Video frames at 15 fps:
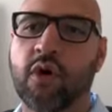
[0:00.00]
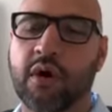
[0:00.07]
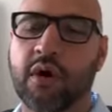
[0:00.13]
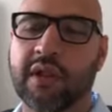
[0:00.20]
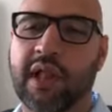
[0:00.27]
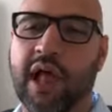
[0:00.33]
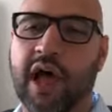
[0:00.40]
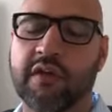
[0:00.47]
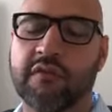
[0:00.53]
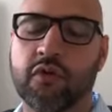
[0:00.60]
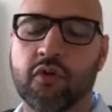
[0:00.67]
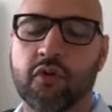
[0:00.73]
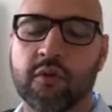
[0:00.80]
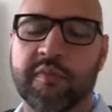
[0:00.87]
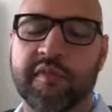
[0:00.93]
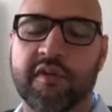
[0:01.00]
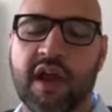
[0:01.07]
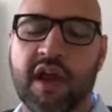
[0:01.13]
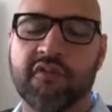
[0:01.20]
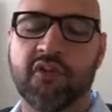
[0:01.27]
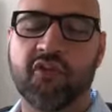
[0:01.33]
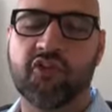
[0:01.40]
There are a lot of
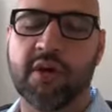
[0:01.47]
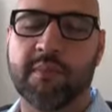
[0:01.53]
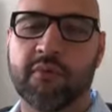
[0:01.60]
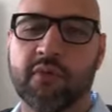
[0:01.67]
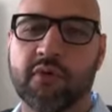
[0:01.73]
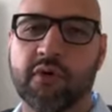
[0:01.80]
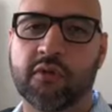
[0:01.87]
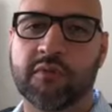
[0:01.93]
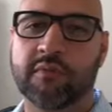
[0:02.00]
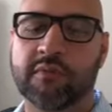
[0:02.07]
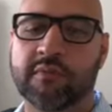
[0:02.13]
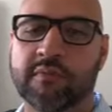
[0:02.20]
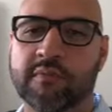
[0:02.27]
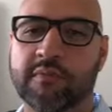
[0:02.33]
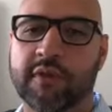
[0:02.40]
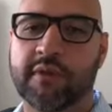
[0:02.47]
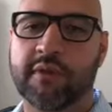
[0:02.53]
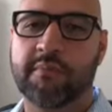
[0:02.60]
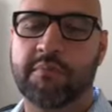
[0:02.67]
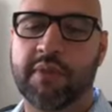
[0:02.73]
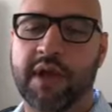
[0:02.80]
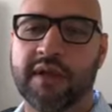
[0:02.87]
hoops you have to jump through.
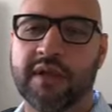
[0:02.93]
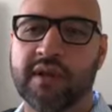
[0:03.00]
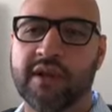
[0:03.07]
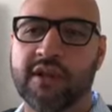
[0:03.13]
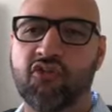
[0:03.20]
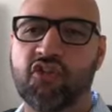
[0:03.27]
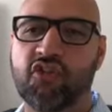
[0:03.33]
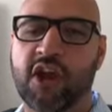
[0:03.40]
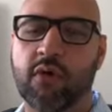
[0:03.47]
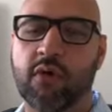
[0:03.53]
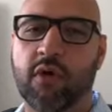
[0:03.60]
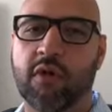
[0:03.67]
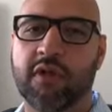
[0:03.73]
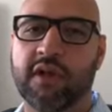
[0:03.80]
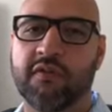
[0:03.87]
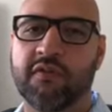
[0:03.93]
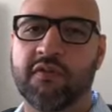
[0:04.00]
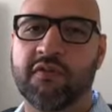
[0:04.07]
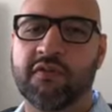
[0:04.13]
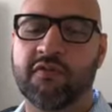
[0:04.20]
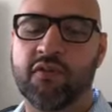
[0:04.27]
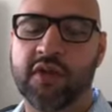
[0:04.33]
But in general,
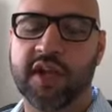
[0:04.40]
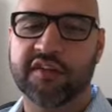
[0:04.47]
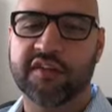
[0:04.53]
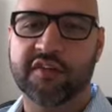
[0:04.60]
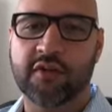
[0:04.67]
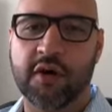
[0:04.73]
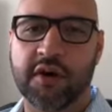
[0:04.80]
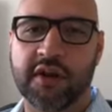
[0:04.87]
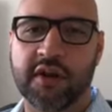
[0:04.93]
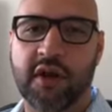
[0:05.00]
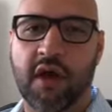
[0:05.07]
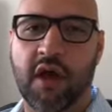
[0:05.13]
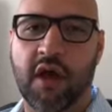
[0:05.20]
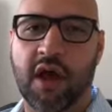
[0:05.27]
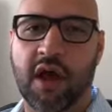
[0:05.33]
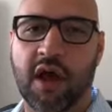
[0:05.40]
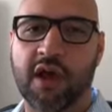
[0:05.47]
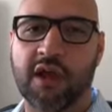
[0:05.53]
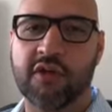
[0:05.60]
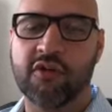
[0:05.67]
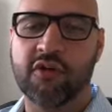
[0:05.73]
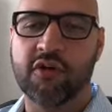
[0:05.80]
if you get started
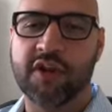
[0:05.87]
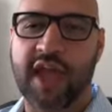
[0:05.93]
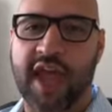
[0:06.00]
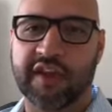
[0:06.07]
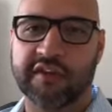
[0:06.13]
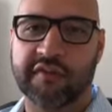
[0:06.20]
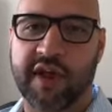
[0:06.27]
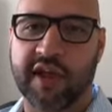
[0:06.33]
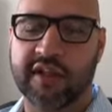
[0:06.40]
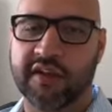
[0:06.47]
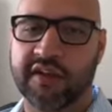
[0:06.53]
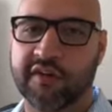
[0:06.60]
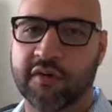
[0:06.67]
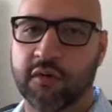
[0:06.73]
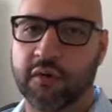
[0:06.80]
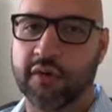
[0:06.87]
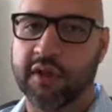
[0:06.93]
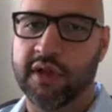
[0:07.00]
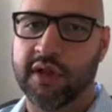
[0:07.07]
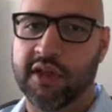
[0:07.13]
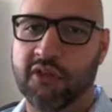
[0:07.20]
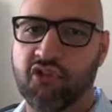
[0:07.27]
on your tax filings
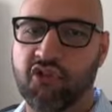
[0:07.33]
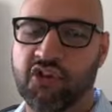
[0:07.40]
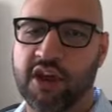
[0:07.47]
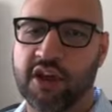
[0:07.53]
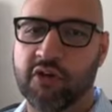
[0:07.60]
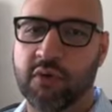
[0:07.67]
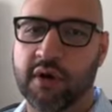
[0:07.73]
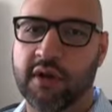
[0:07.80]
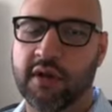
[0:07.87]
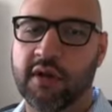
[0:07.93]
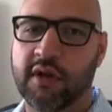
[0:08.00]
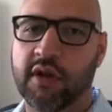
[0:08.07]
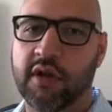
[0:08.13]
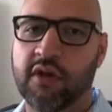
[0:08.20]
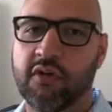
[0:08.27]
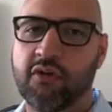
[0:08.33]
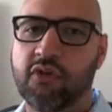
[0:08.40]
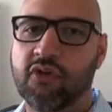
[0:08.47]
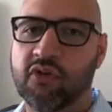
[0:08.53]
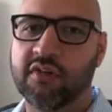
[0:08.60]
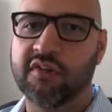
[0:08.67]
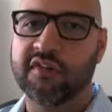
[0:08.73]
early in January,
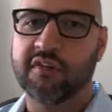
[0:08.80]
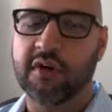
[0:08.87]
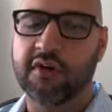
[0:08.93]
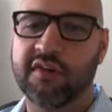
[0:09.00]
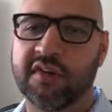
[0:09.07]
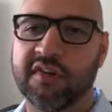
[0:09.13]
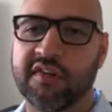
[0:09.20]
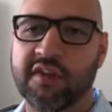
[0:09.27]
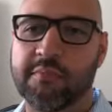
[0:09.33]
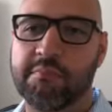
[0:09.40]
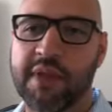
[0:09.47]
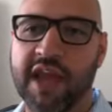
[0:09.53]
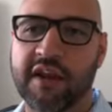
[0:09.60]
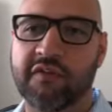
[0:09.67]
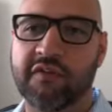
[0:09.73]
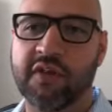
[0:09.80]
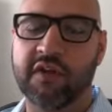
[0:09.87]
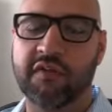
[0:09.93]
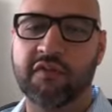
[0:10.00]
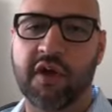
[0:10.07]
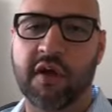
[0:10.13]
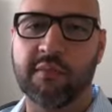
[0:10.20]
you should start to see
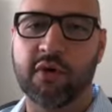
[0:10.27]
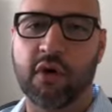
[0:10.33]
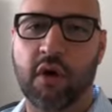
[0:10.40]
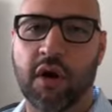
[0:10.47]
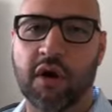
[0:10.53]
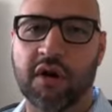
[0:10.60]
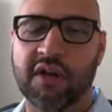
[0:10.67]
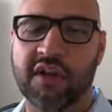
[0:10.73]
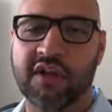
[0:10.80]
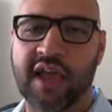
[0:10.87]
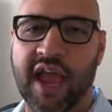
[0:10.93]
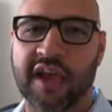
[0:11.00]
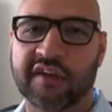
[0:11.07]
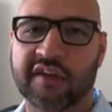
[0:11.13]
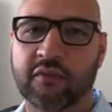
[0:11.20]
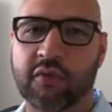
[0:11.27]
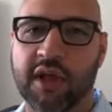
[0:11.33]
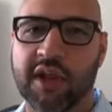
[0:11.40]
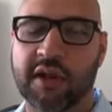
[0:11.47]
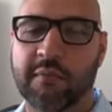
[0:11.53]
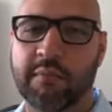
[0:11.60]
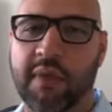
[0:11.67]
benefit from your R&D tax
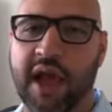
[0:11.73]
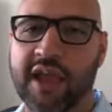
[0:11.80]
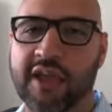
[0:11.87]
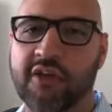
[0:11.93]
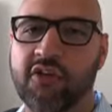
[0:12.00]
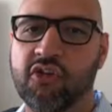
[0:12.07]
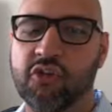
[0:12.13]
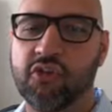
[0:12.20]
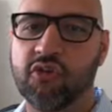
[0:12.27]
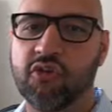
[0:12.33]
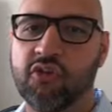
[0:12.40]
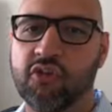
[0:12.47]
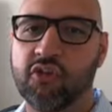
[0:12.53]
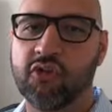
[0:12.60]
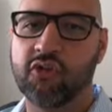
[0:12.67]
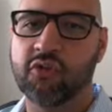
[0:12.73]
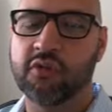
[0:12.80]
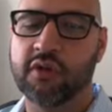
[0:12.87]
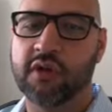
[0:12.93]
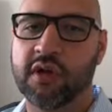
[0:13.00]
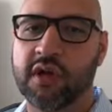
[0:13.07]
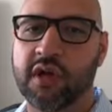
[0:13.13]
credit by
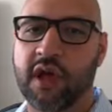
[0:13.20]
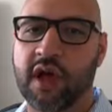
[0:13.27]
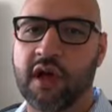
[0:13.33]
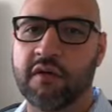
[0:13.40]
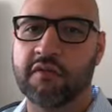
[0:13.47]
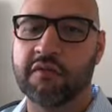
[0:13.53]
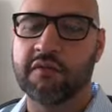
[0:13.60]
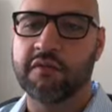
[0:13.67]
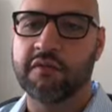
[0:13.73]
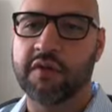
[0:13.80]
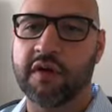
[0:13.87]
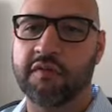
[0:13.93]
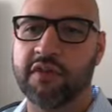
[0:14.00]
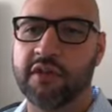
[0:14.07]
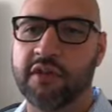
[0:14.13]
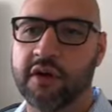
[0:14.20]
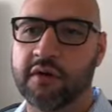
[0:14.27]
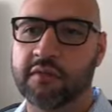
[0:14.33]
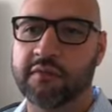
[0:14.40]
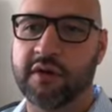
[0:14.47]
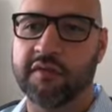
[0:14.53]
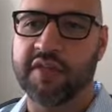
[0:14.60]
Q2 of the
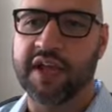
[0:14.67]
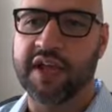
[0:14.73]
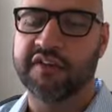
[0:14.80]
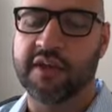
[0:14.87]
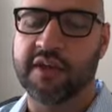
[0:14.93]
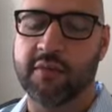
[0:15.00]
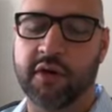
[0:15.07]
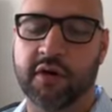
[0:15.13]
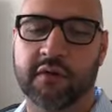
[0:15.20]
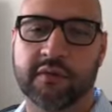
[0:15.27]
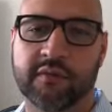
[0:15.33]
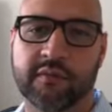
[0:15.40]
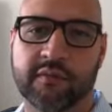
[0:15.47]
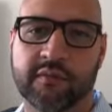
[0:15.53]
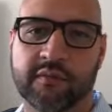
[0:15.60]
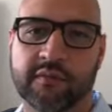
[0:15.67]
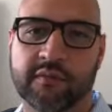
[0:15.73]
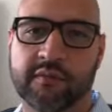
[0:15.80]
year, of that same year.